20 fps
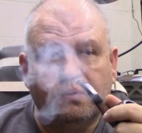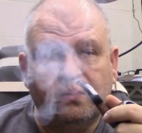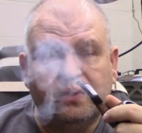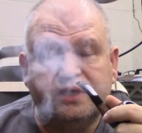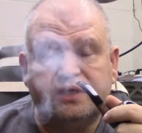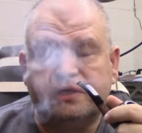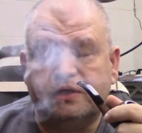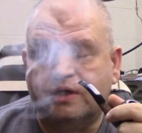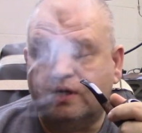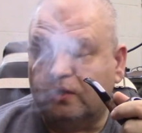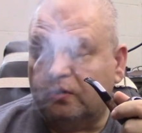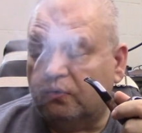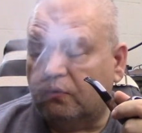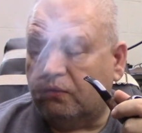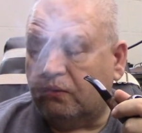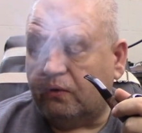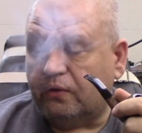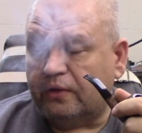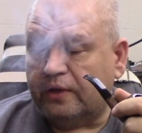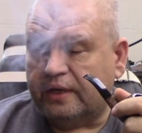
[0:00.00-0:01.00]
we should
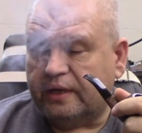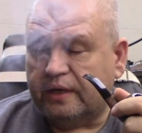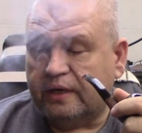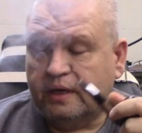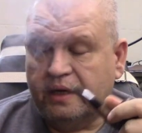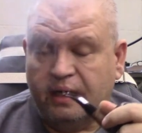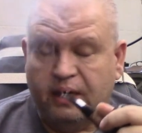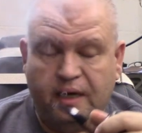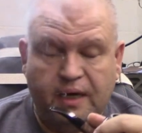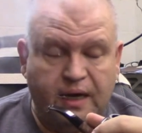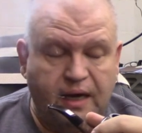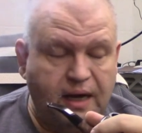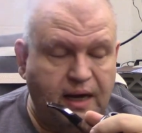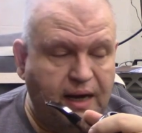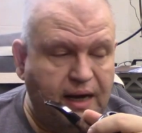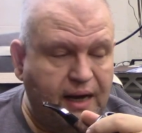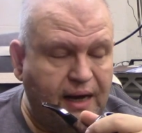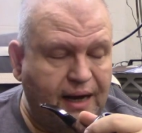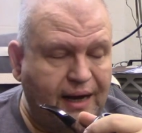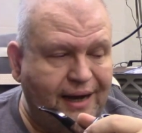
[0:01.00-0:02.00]
ignore all that.
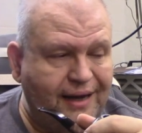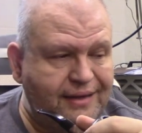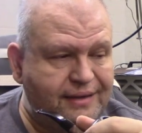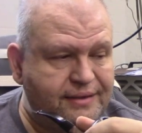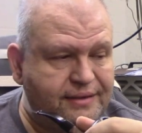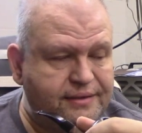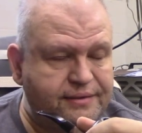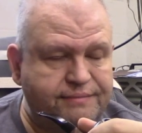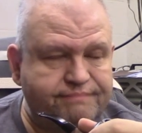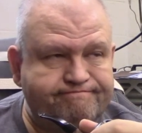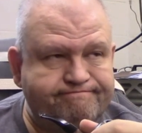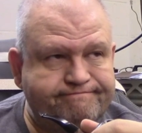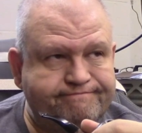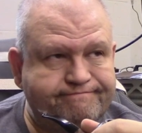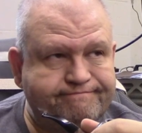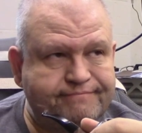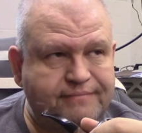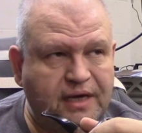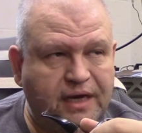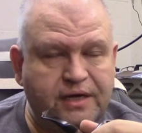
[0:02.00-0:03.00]
I
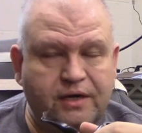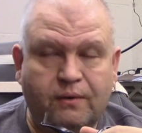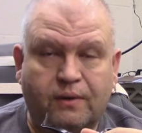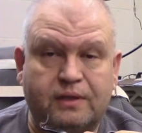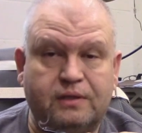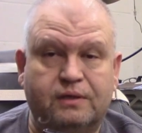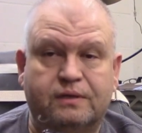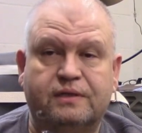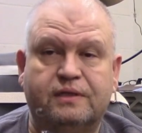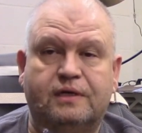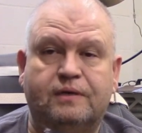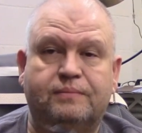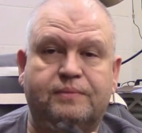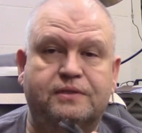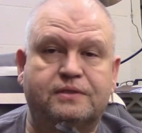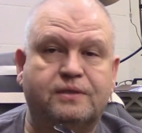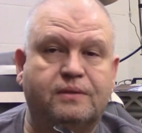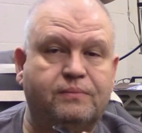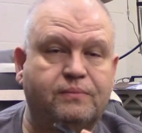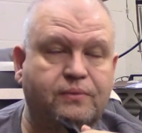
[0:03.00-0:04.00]
I know I looked it up
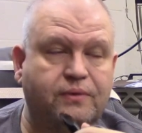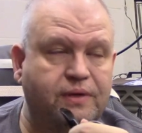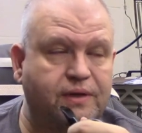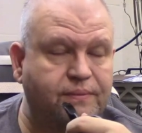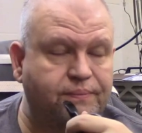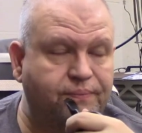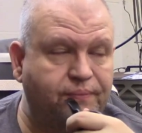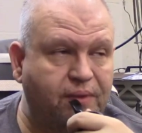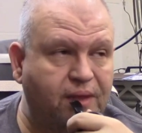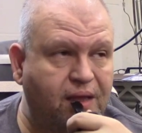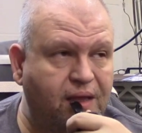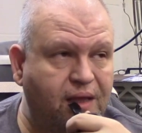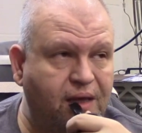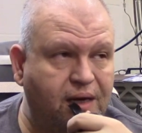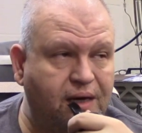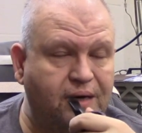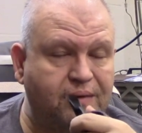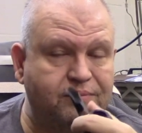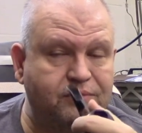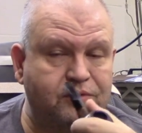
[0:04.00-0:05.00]
at some point.
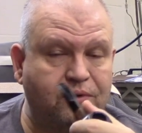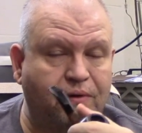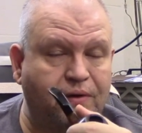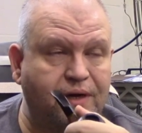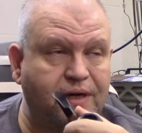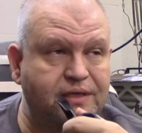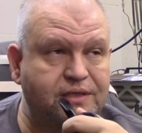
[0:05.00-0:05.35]
I'm sorry,